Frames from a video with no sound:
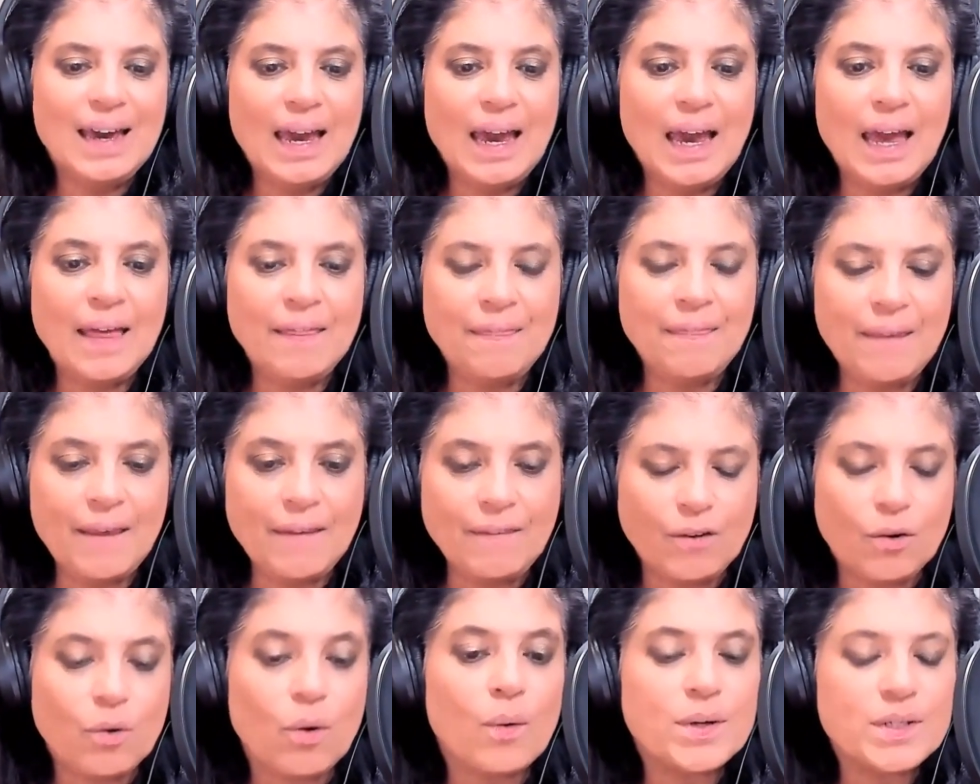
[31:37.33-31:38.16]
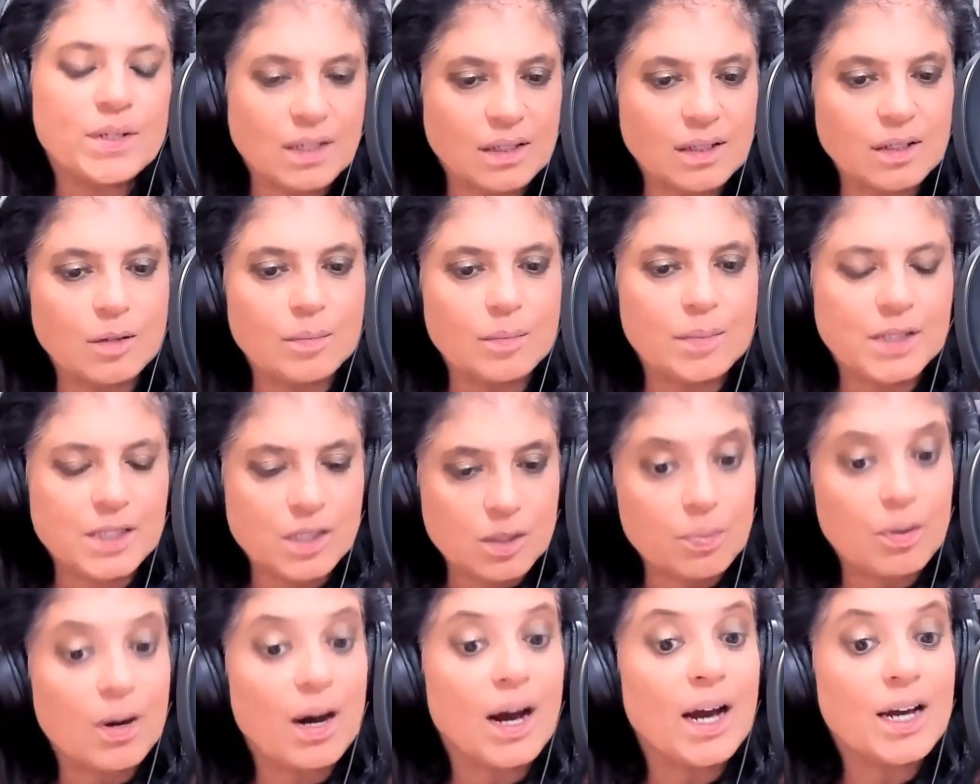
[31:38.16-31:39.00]
And then they're always a little bit
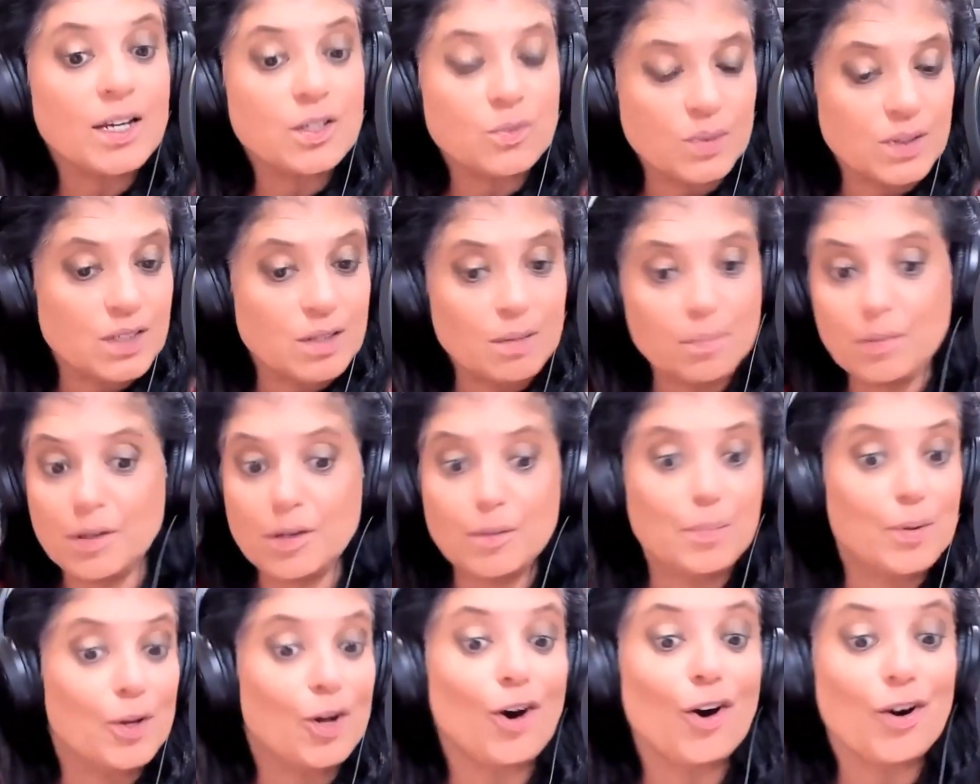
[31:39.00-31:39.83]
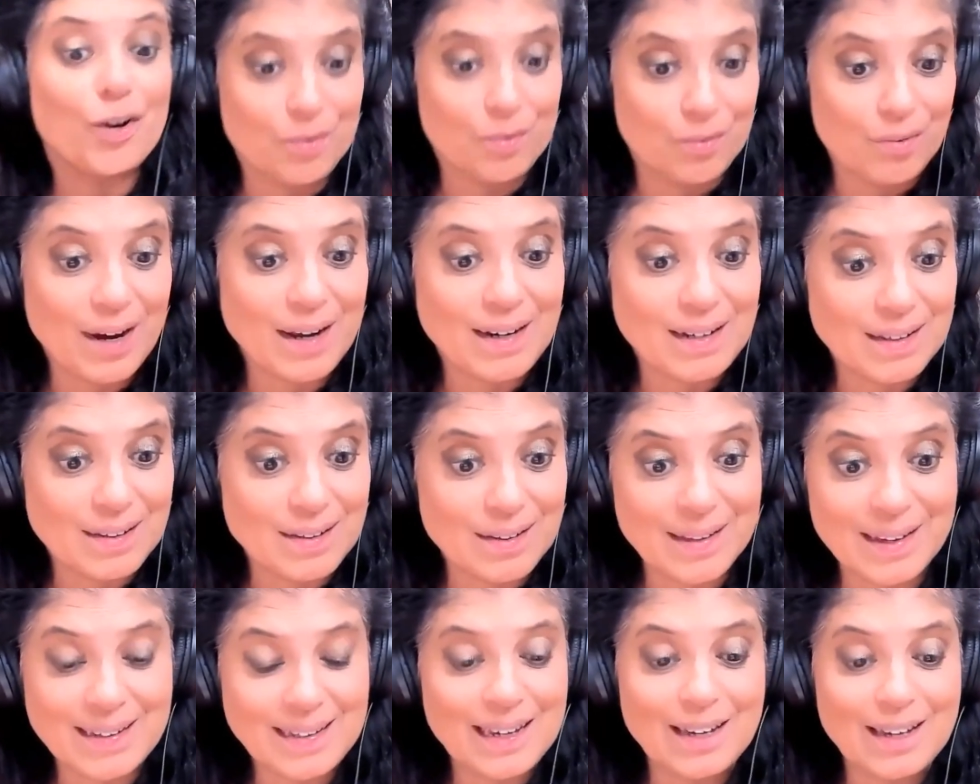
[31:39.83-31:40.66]
surprised when some people aren't ready. They're
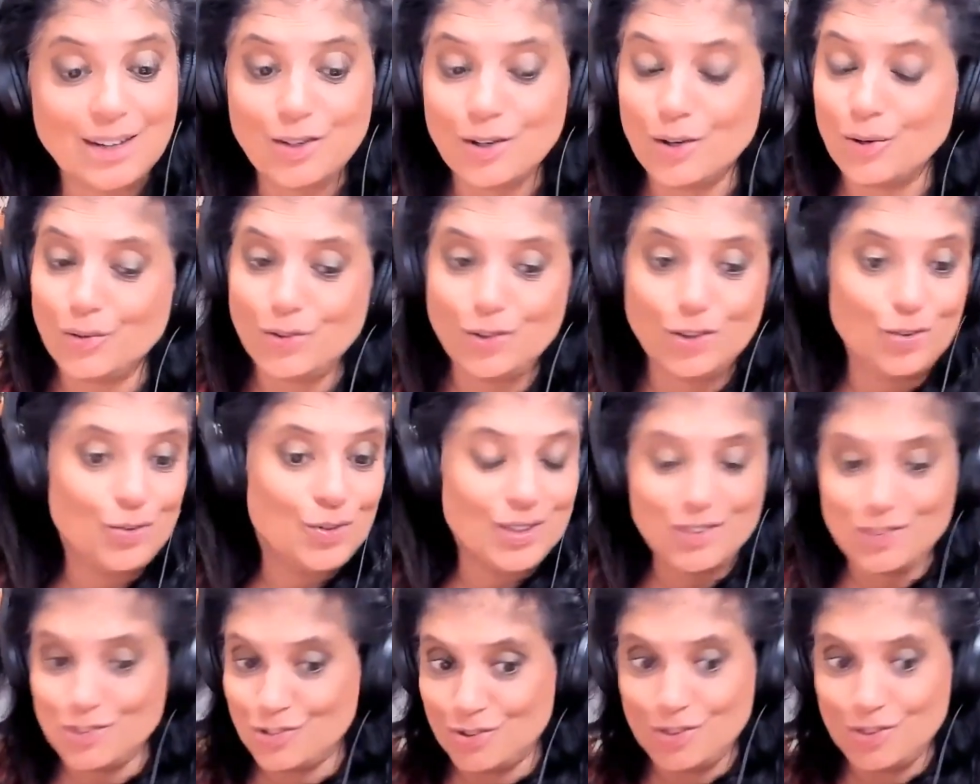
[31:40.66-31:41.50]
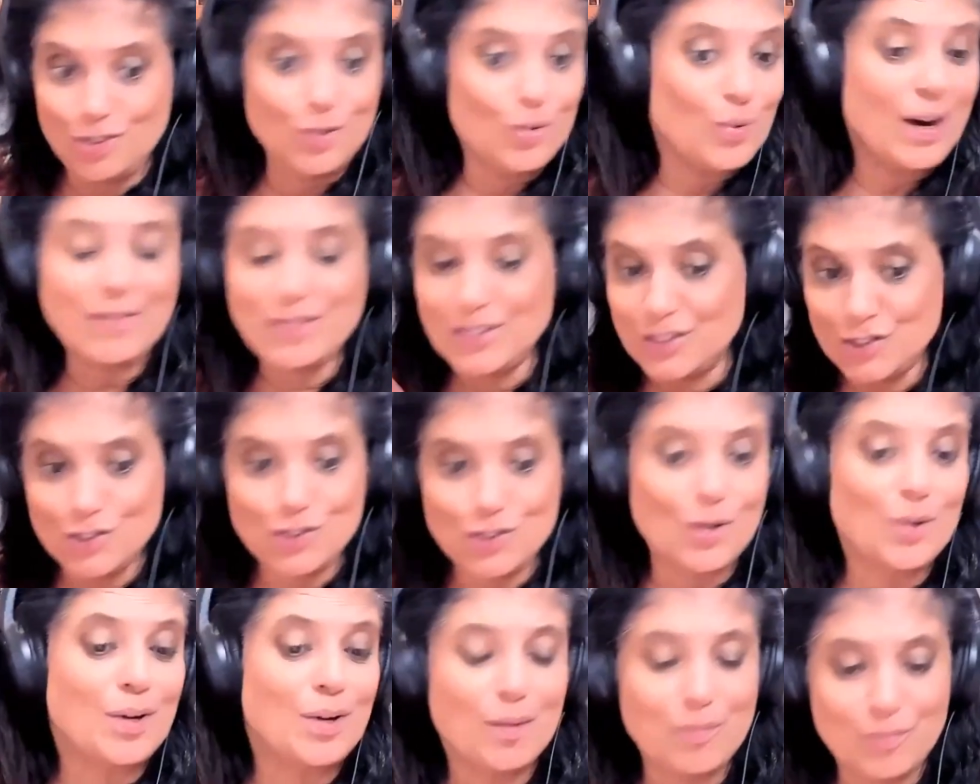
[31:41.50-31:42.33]
like, yeah, no, you haven't
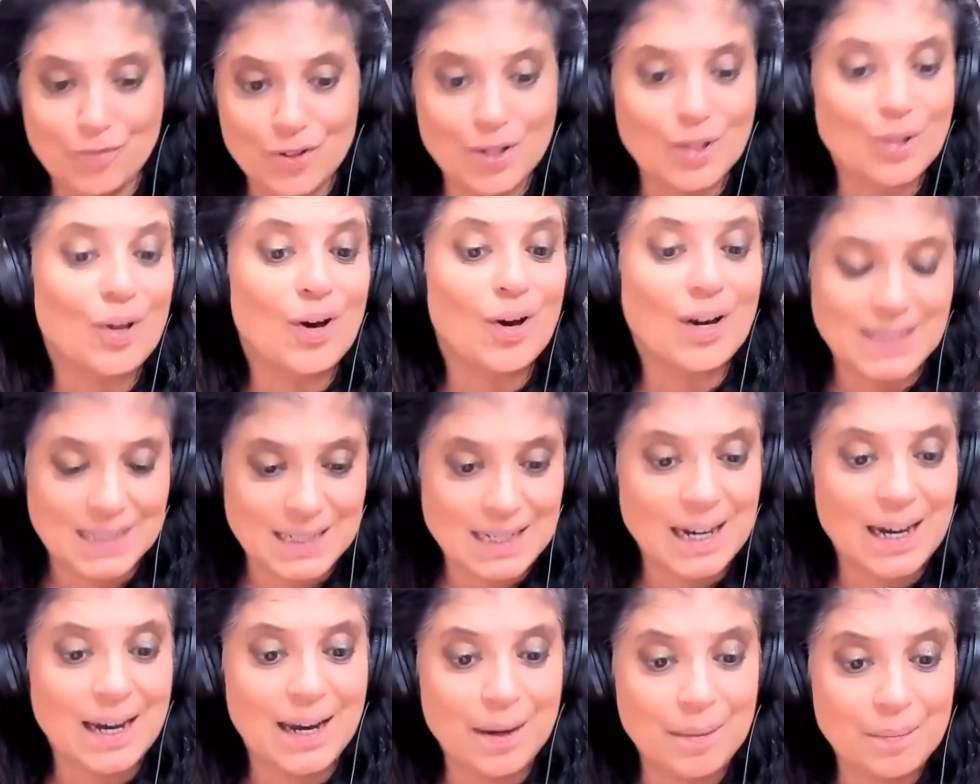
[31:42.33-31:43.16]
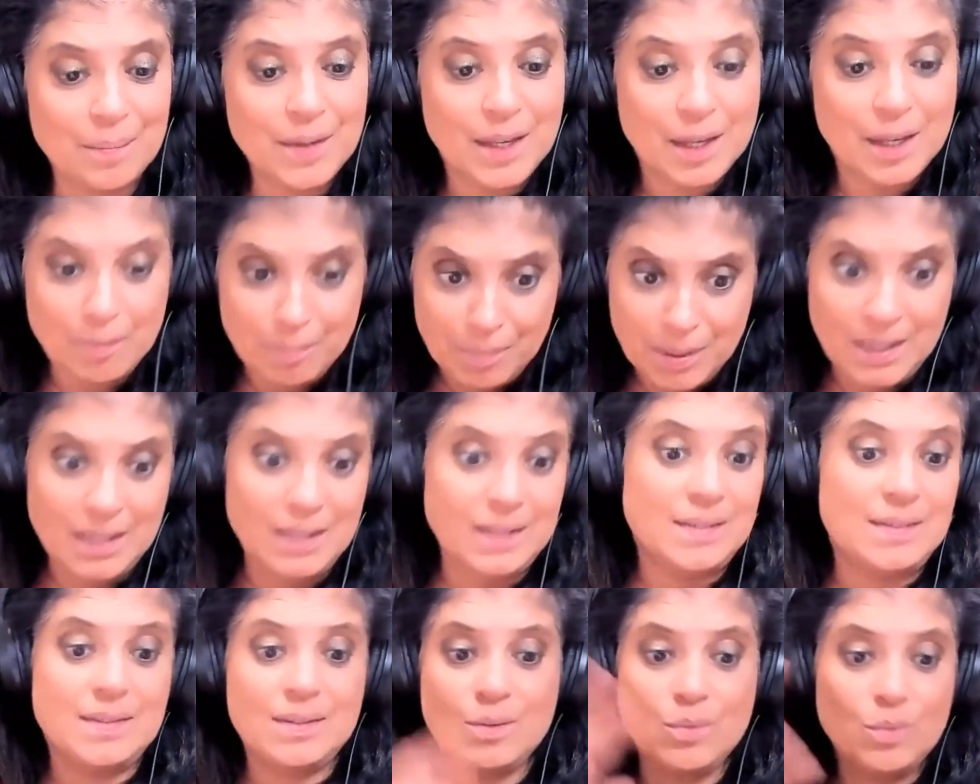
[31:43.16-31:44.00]
shown up for a long time. Peace.